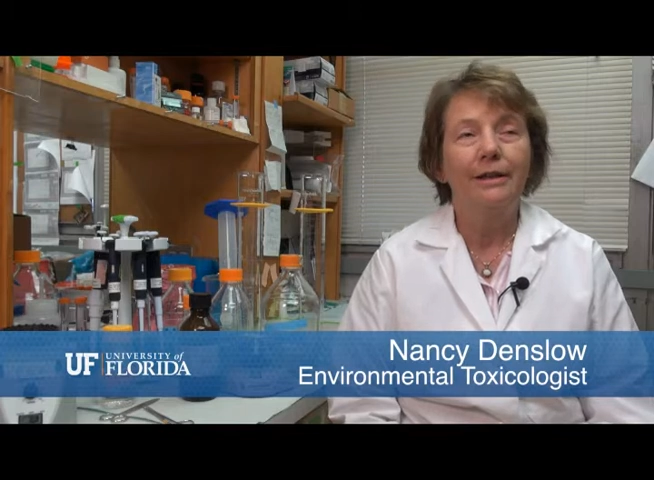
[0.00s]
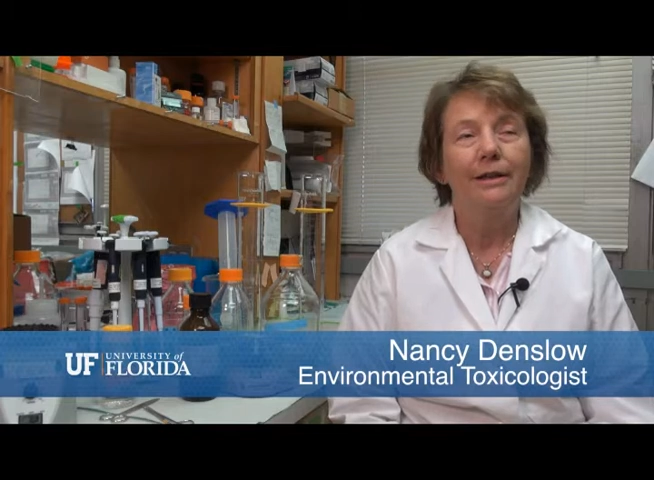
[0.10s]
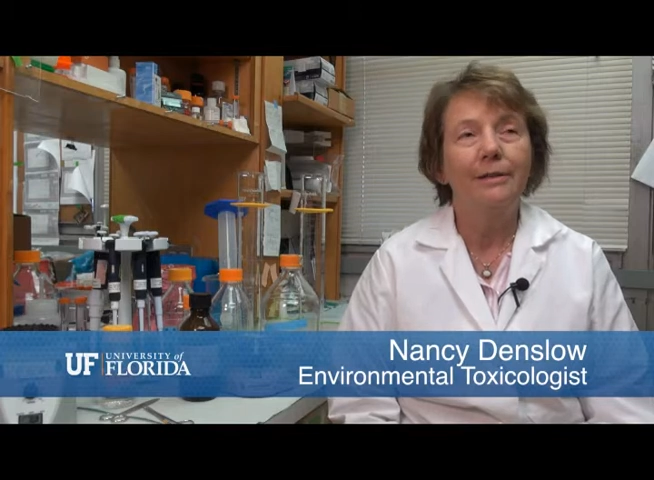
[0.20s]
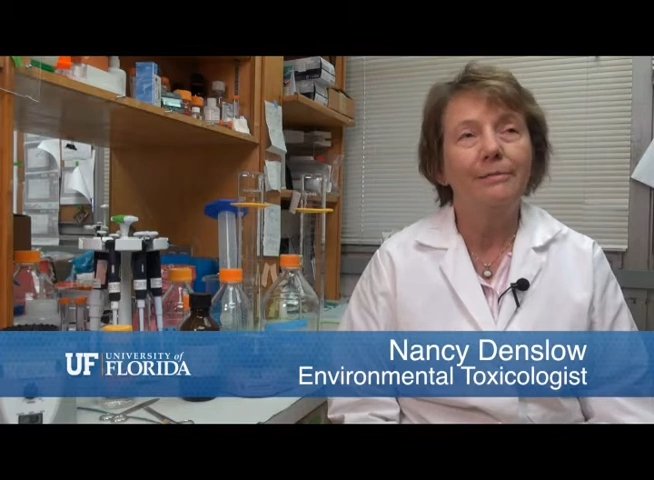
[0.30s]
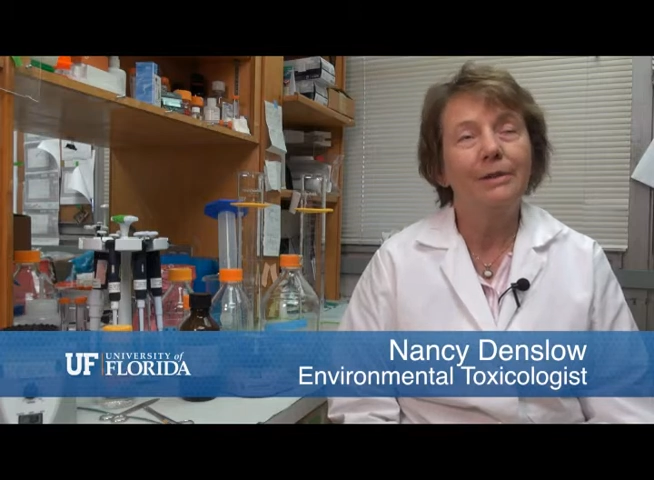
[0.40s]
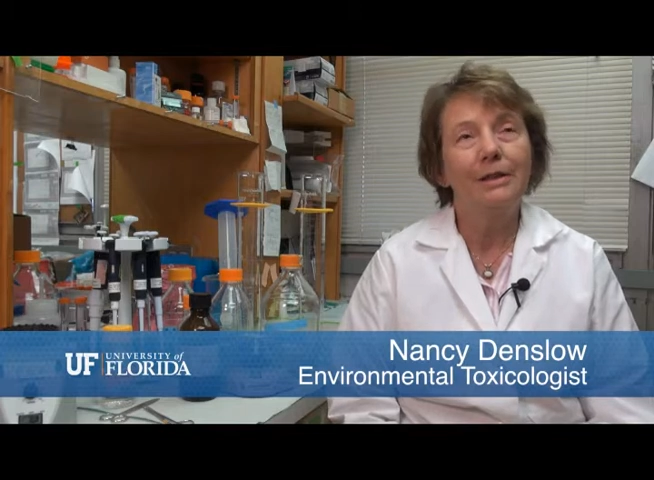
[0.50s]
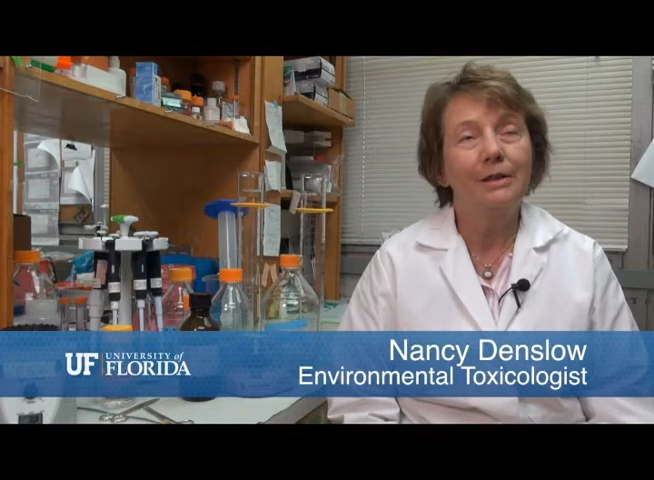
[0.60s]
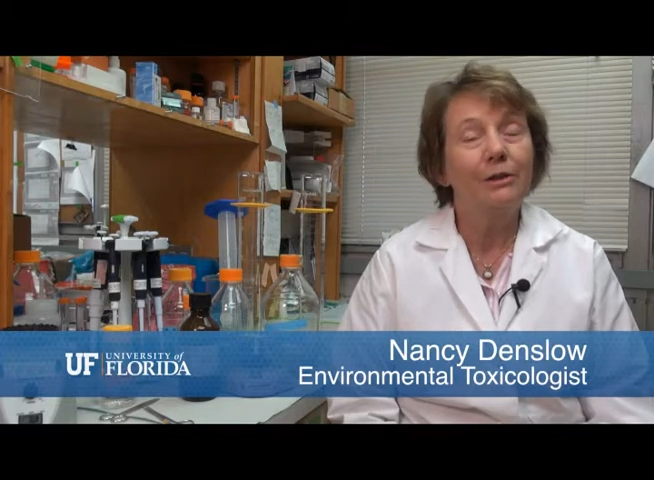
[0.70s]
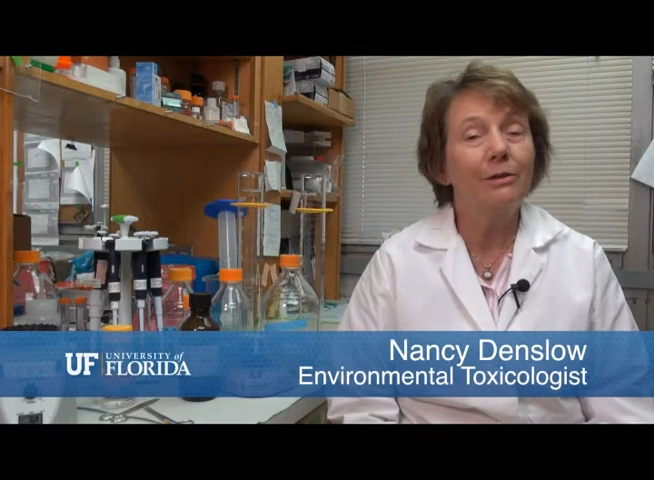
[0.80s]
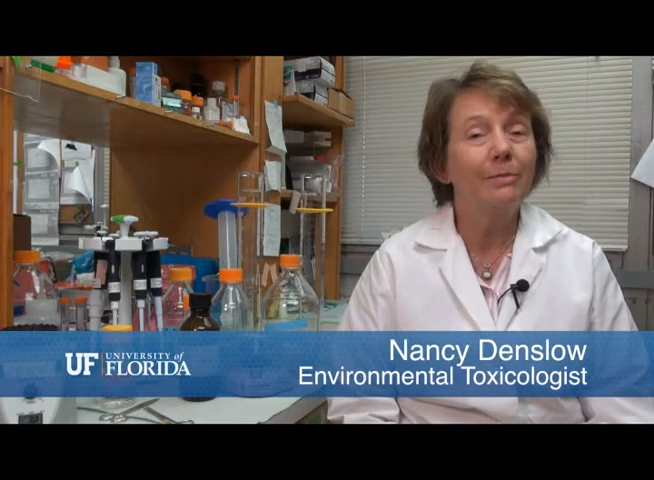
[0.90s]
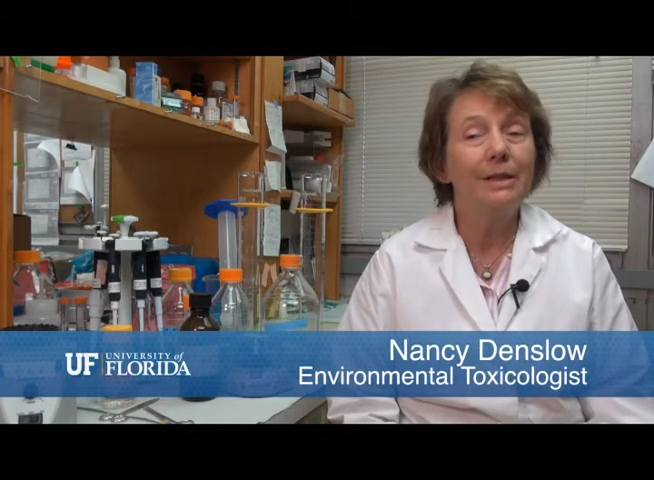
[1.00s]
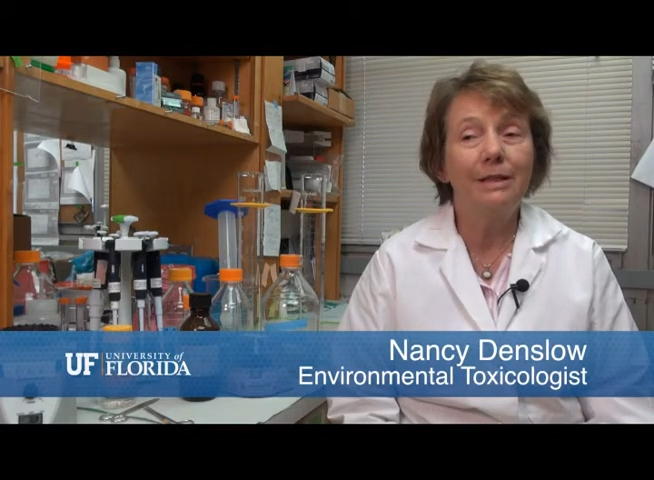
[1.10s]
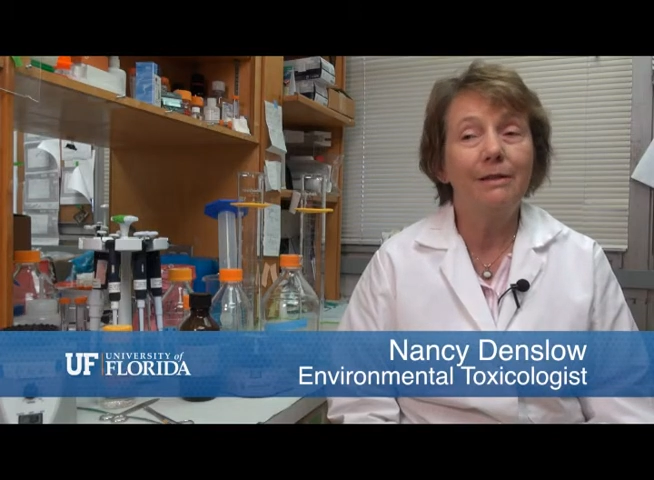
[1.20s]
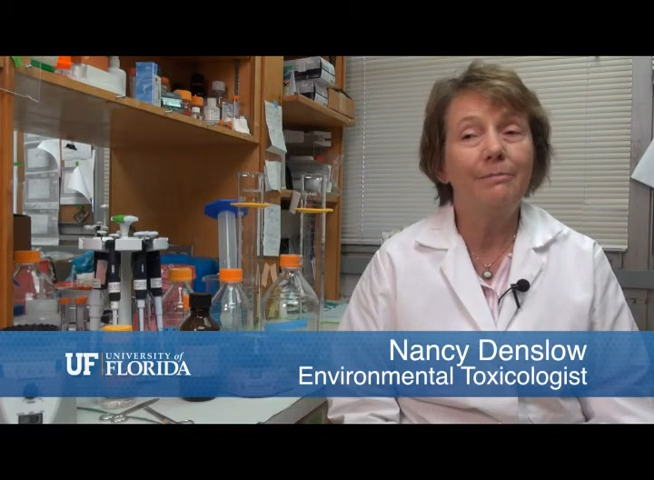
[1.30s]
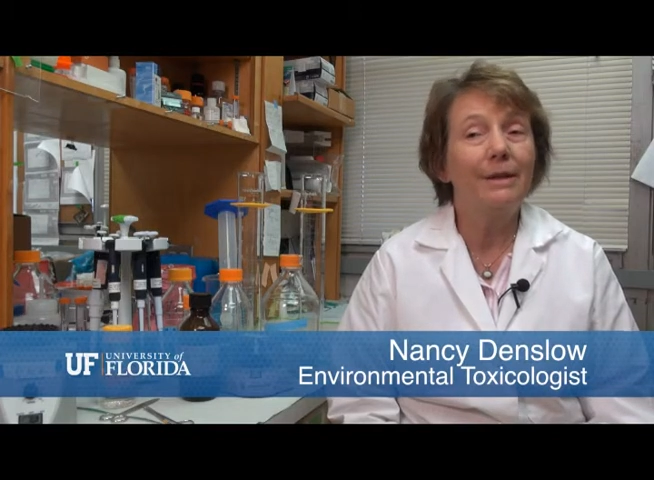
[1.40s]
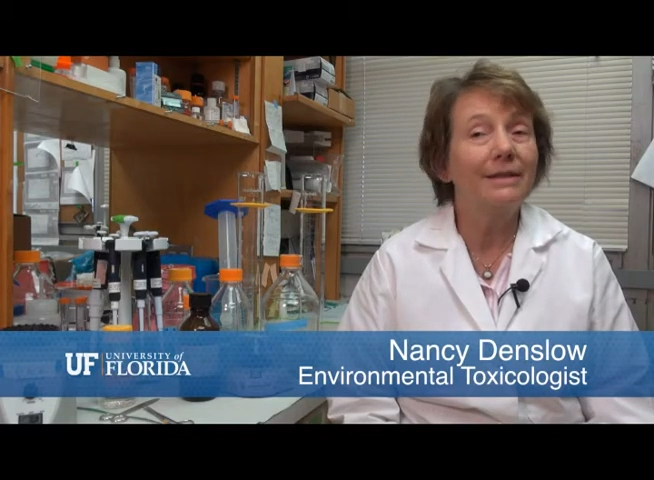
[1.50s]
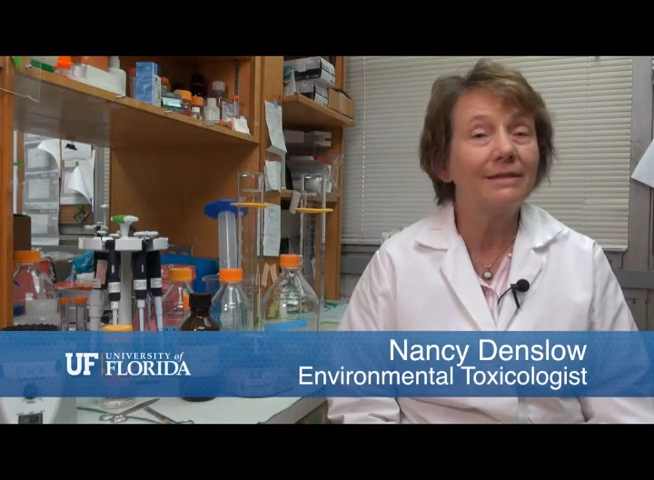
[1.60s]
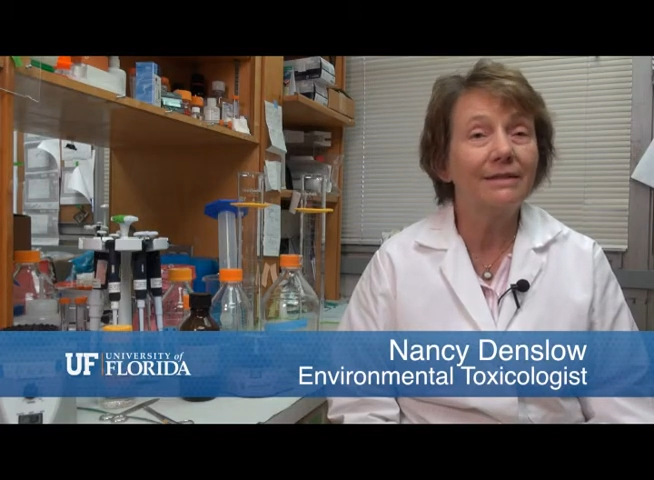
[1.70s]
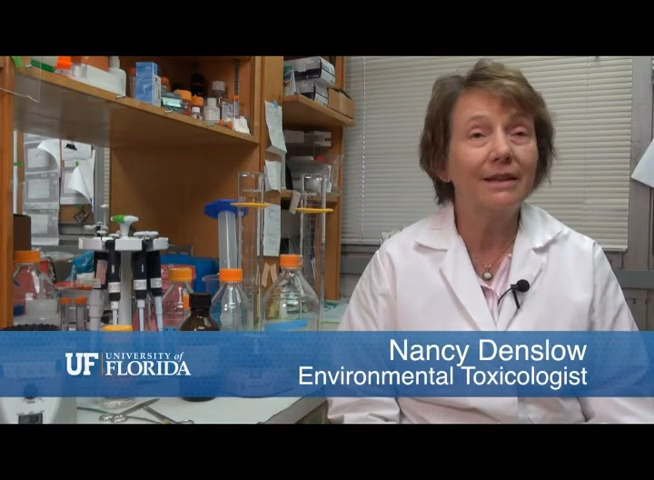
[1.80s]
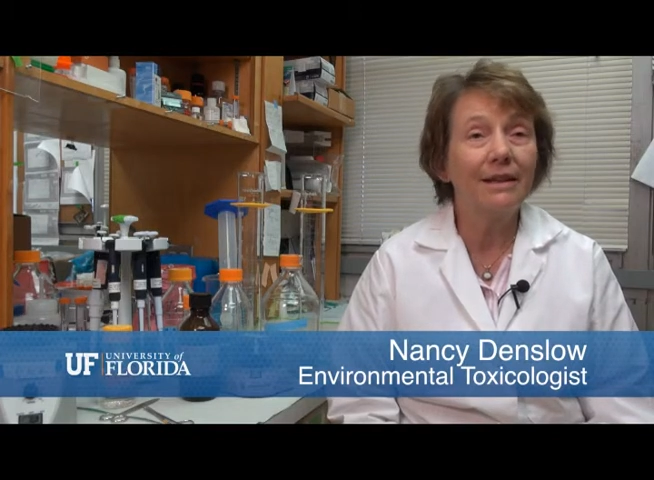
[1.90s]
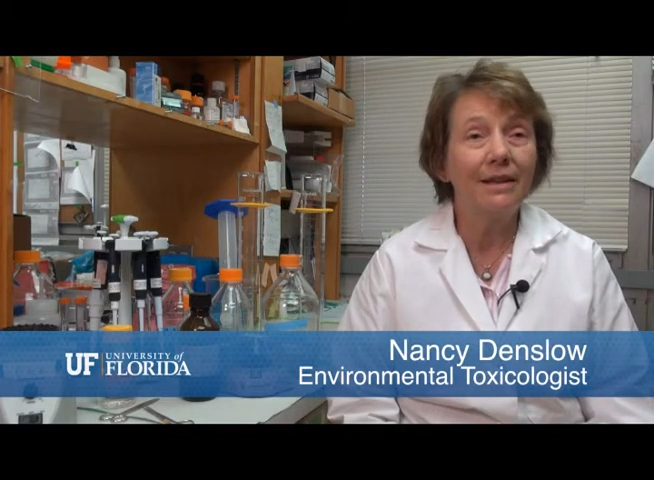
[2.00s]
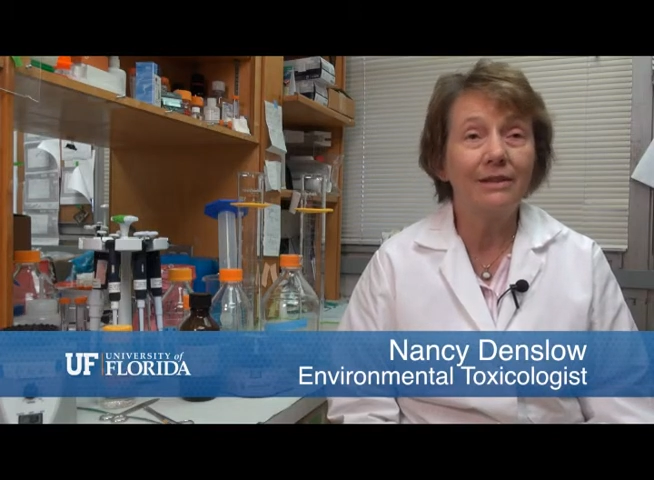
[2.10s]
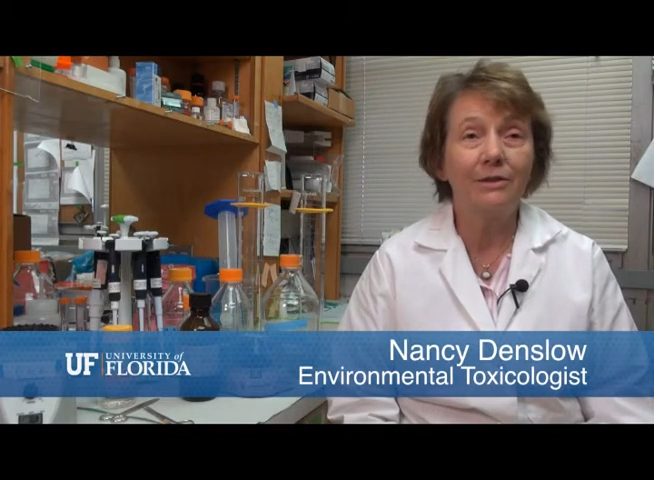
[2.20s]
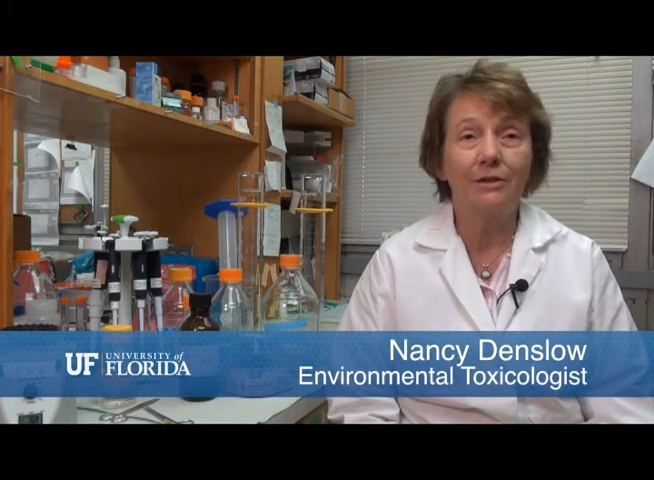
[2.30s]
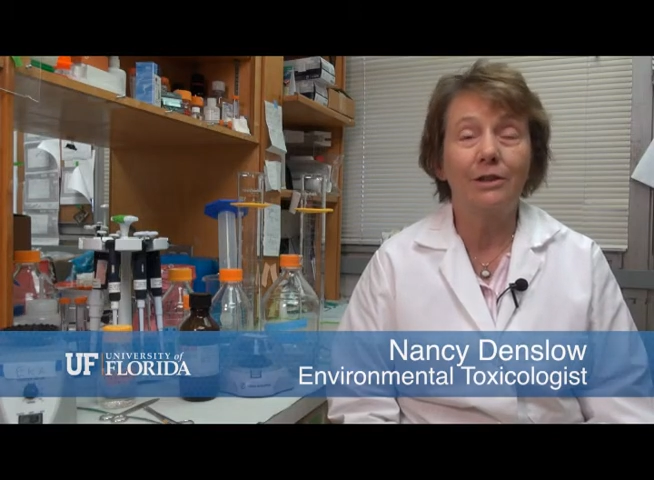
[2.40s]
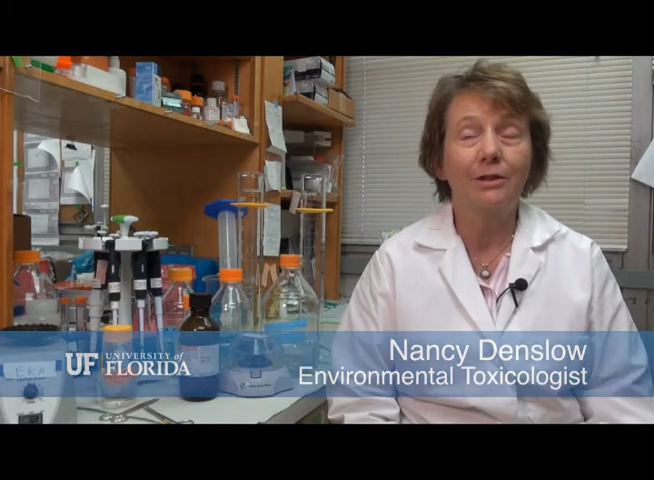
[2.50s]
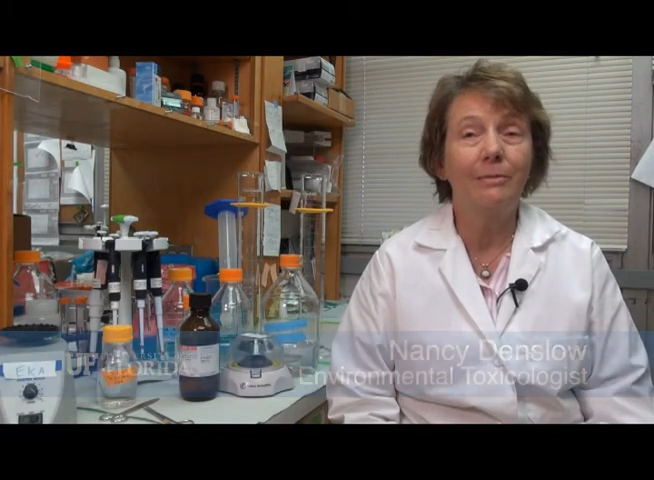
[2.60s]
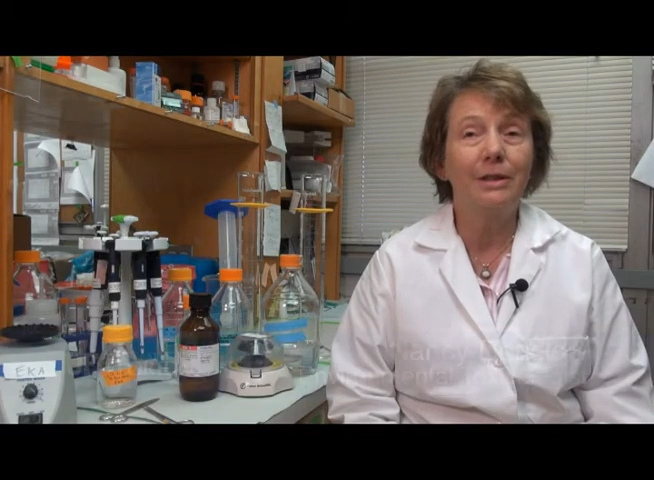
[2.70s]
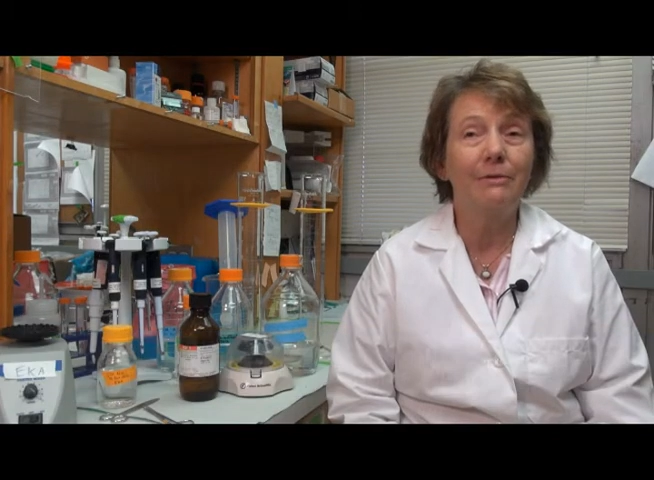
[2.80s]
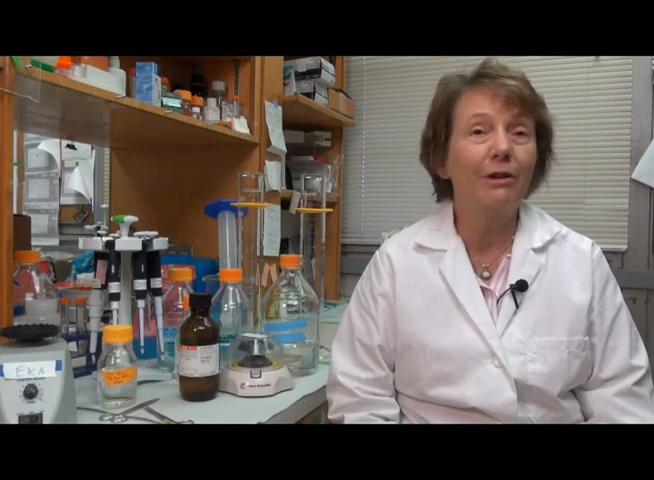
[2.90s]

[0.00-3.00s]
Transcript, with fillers: um, it, it could be pesticides or it could be